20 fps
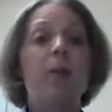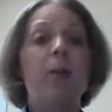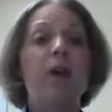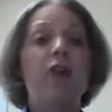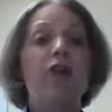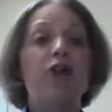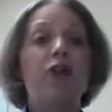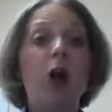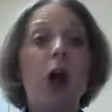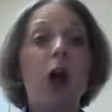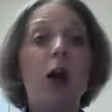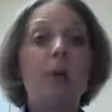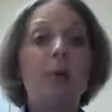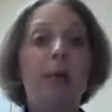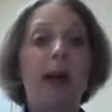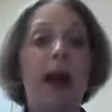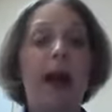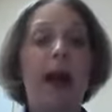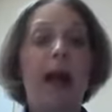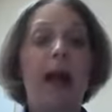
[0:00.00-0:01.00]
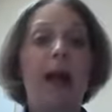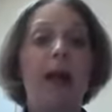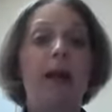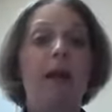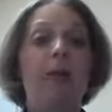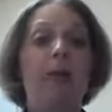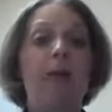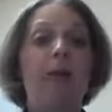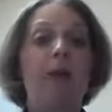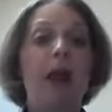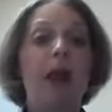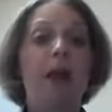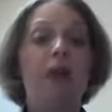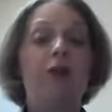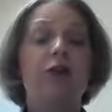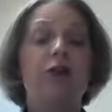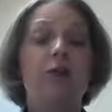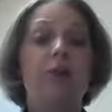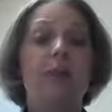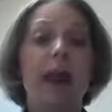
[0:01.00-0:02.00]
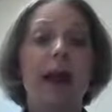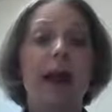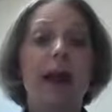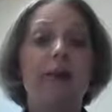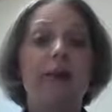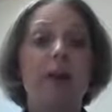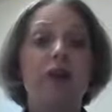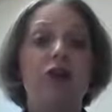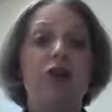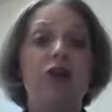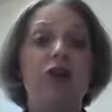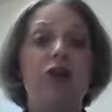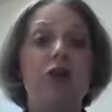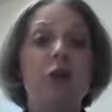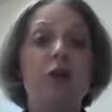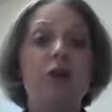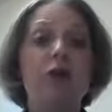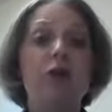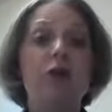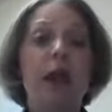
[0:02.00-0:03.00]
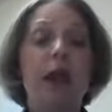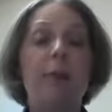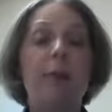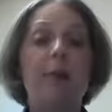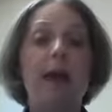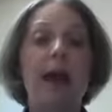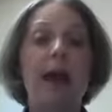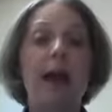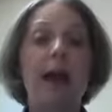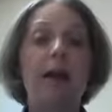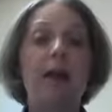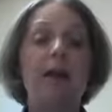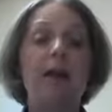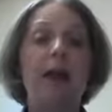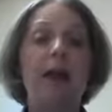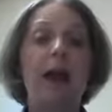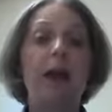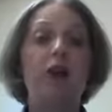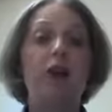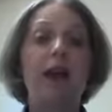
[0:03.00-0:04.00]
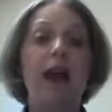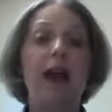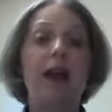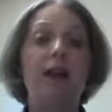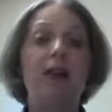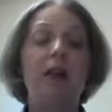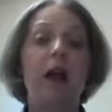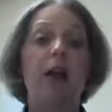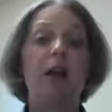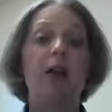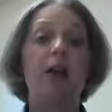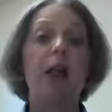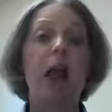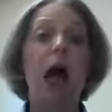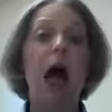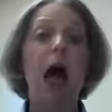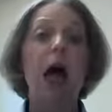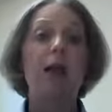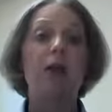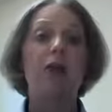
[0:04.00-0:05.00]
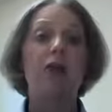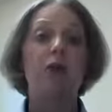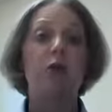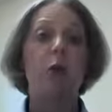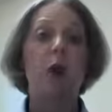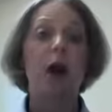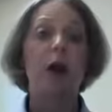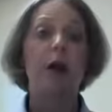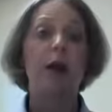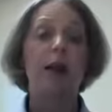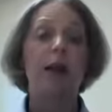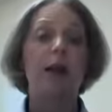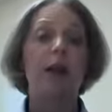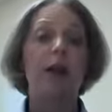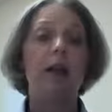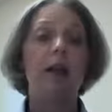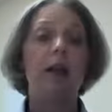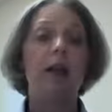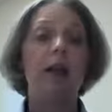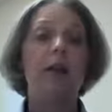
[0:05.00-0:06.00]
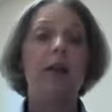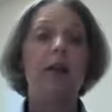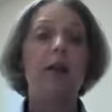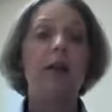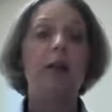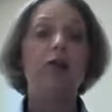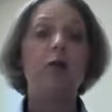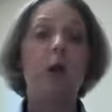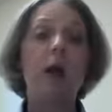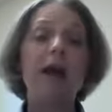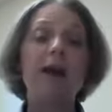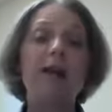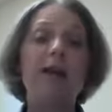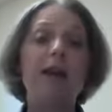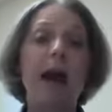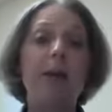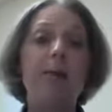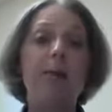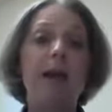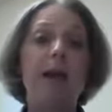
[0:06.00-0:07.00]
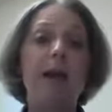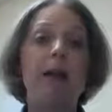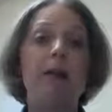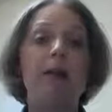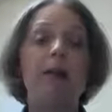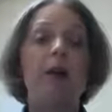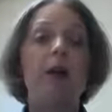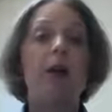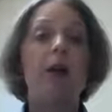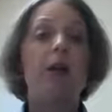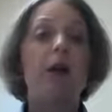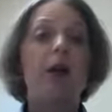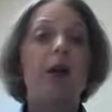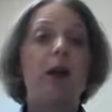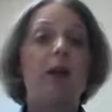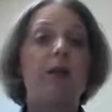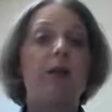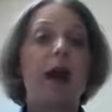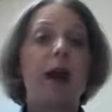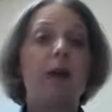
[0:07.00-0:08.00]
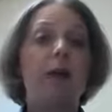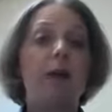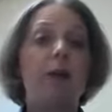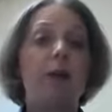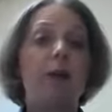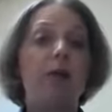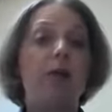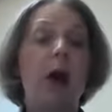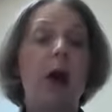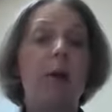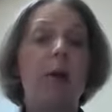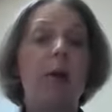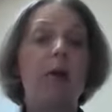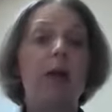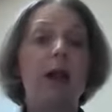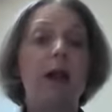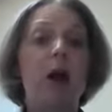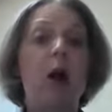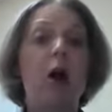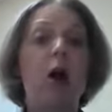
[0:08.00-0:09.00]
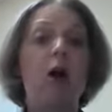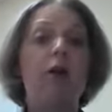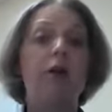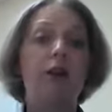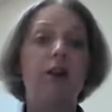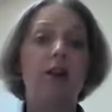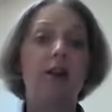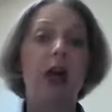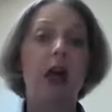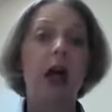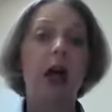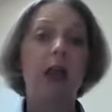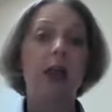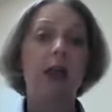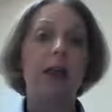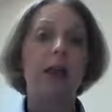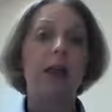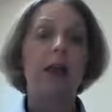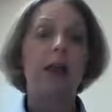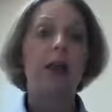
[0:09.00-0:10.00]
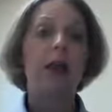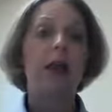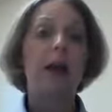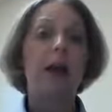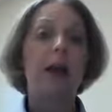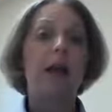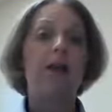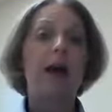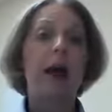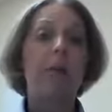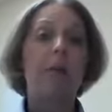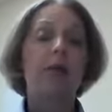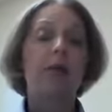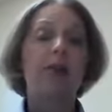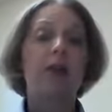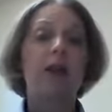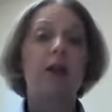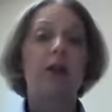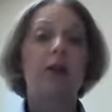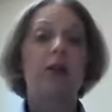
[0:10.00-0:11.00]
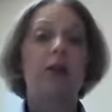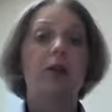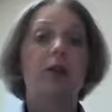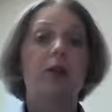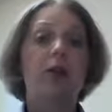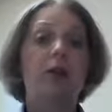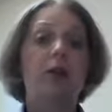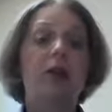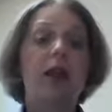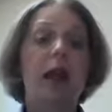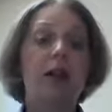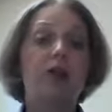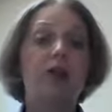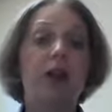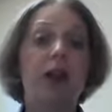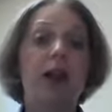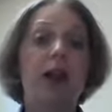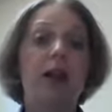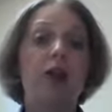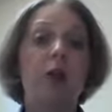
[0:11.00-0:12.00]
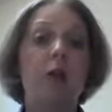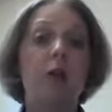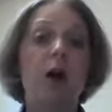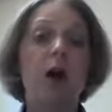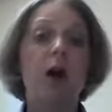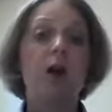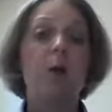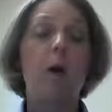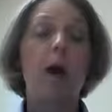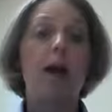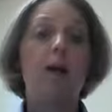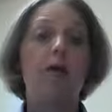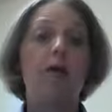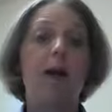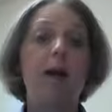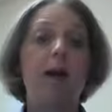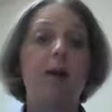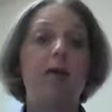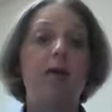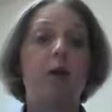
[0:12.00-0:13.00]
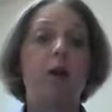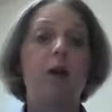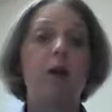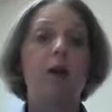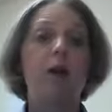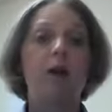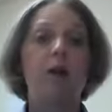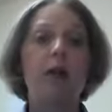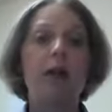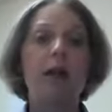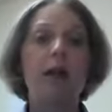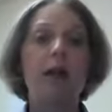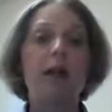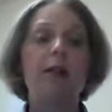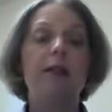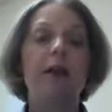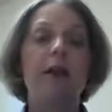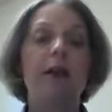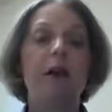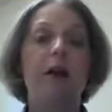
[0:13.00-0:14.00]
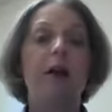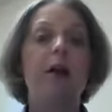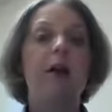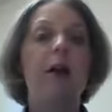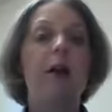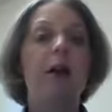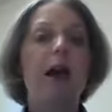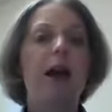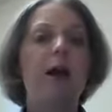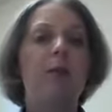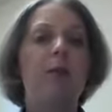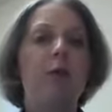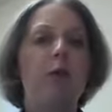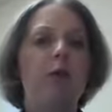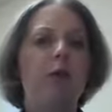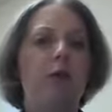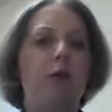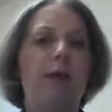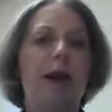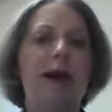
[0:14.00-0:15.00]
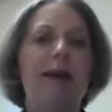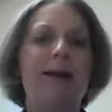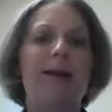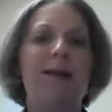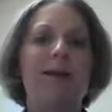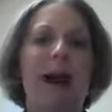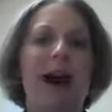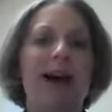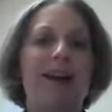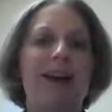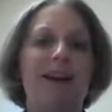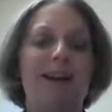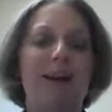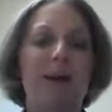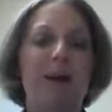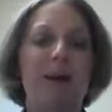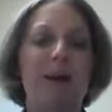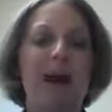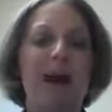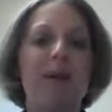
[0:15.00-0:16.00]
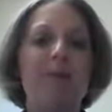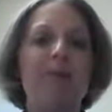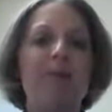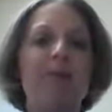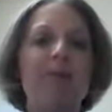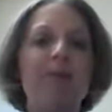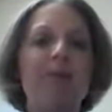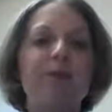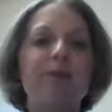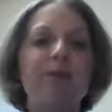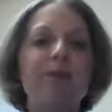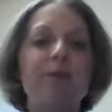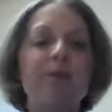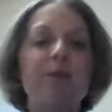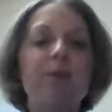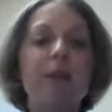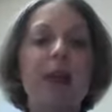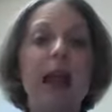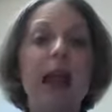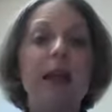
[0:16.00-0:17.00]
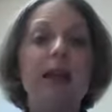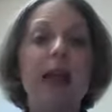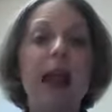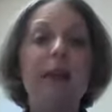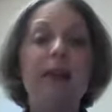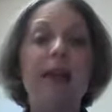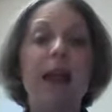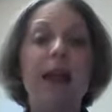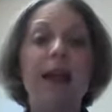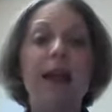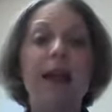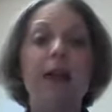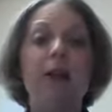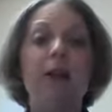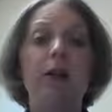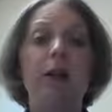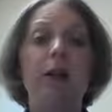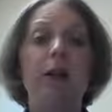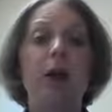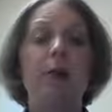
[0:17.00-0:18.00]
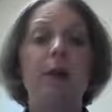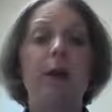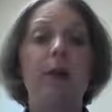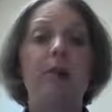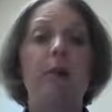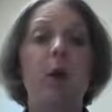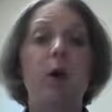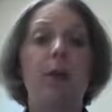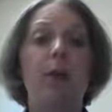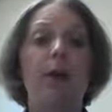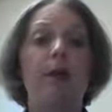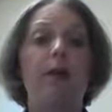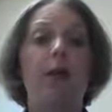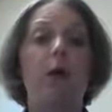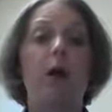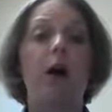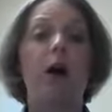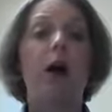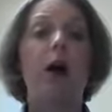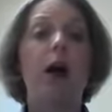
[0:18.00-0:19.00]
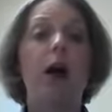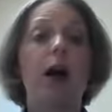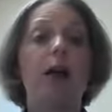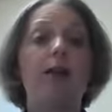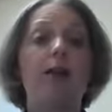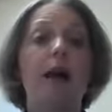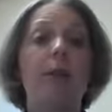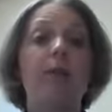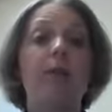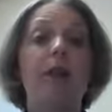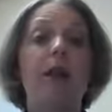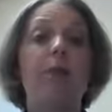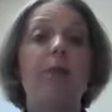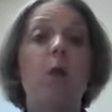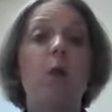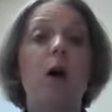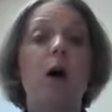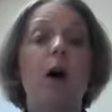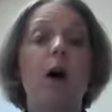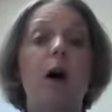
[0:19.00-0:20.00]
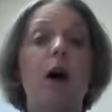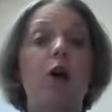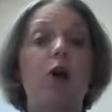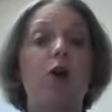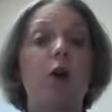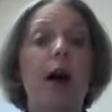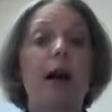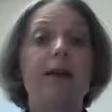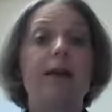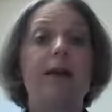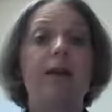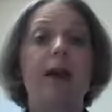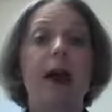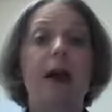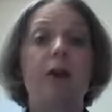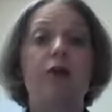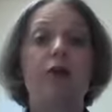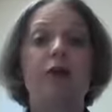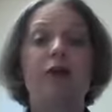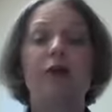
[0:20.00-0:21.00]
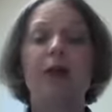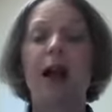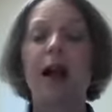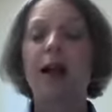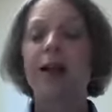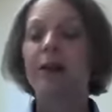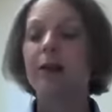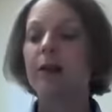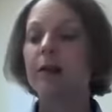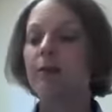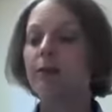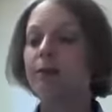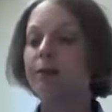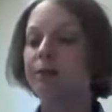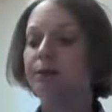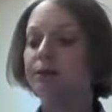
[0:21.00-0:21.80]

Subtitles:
But sharp pain and pain that shoots and pain that creates a lot of swelling into the joint, that means that was probably overdone in that particular session and you weren't quite ready for it. So we need to kind of pull the reins back a little bit and let that heal a little bit more before attempting a more aggressive exercise.